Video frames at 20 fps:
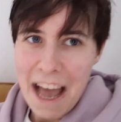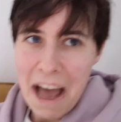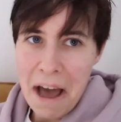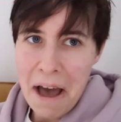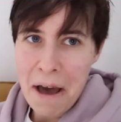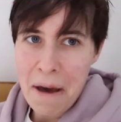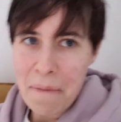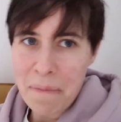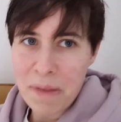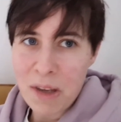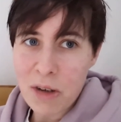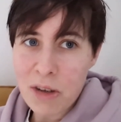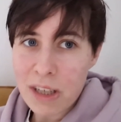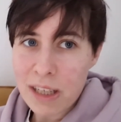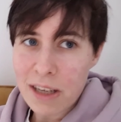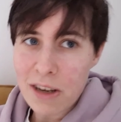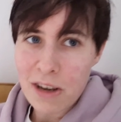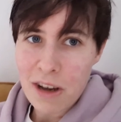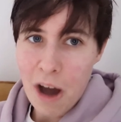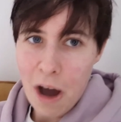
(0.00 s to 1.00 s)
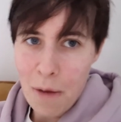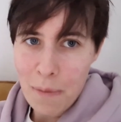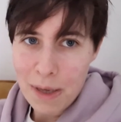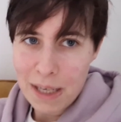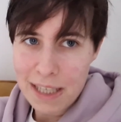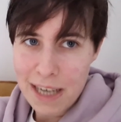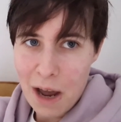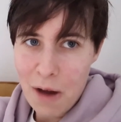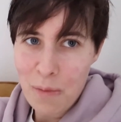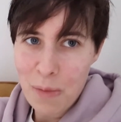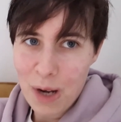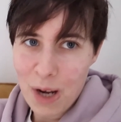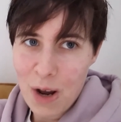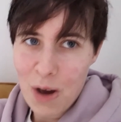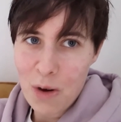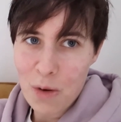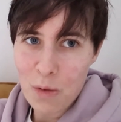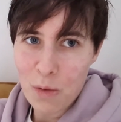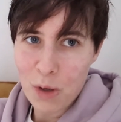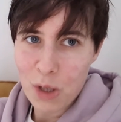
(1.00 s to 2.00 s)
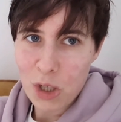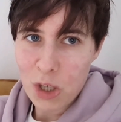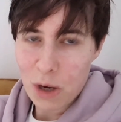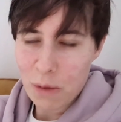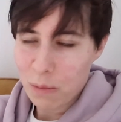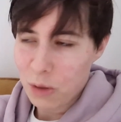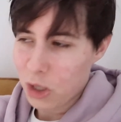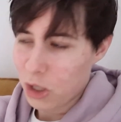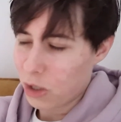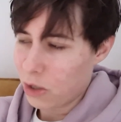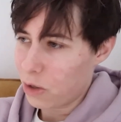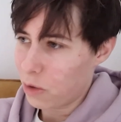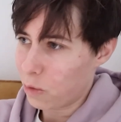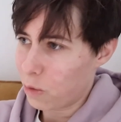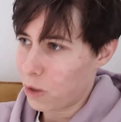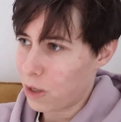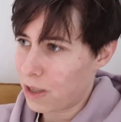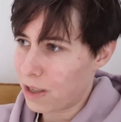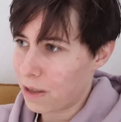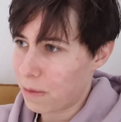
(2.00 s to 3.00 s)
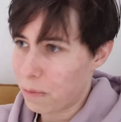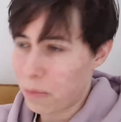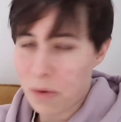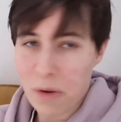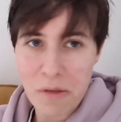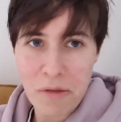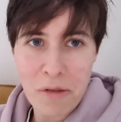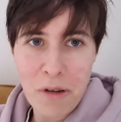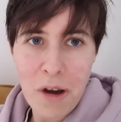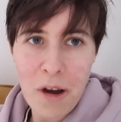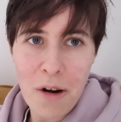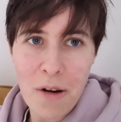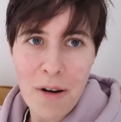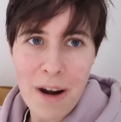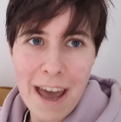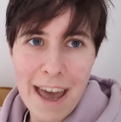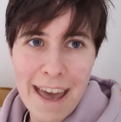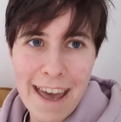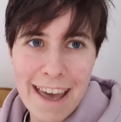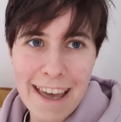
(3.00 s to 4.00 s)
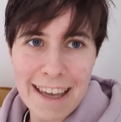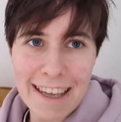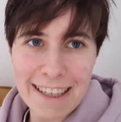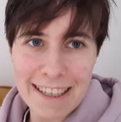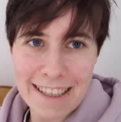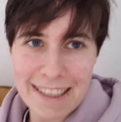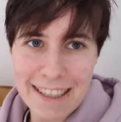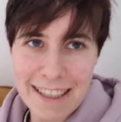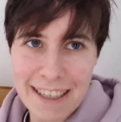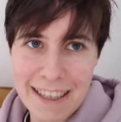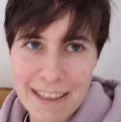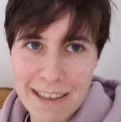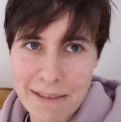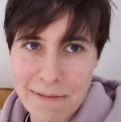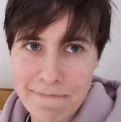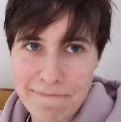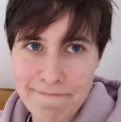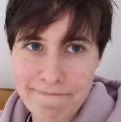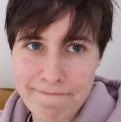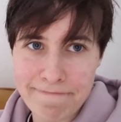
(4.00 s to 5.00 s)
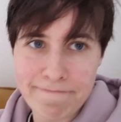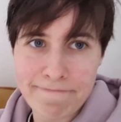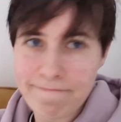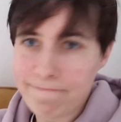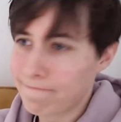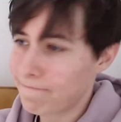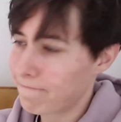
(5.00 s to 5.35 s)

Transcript: you can comment down below which option you would prefer, and